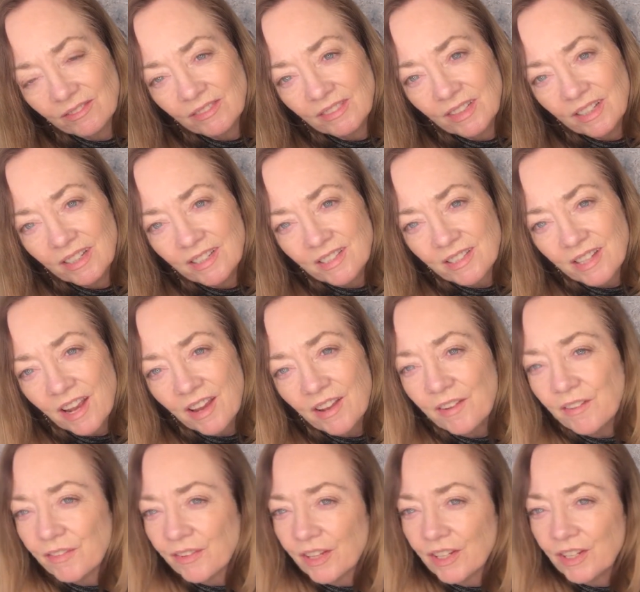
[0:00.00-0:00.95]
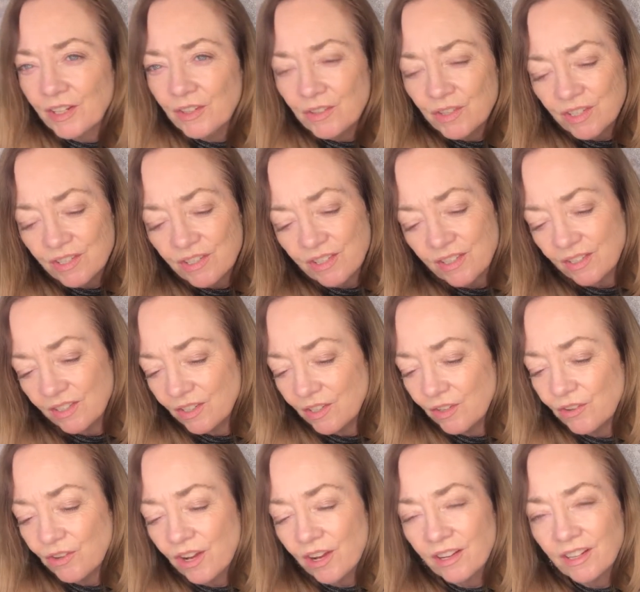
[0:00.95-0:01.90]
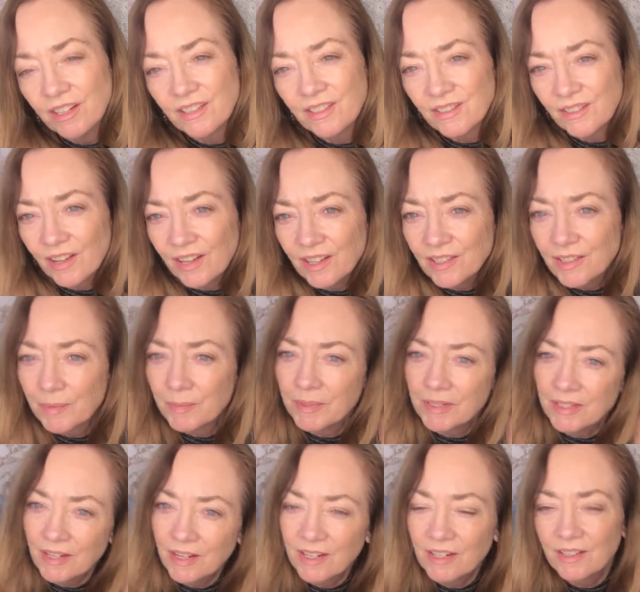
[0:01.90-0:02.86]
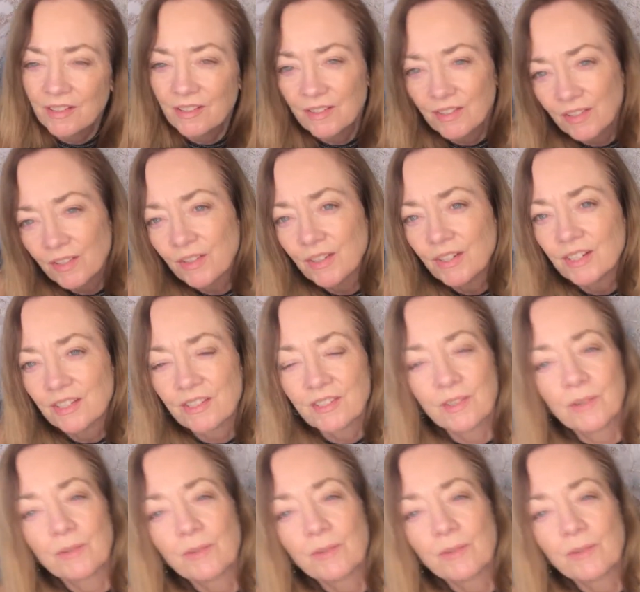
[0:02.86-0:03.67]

it's kind of like it's not to be taken seriously,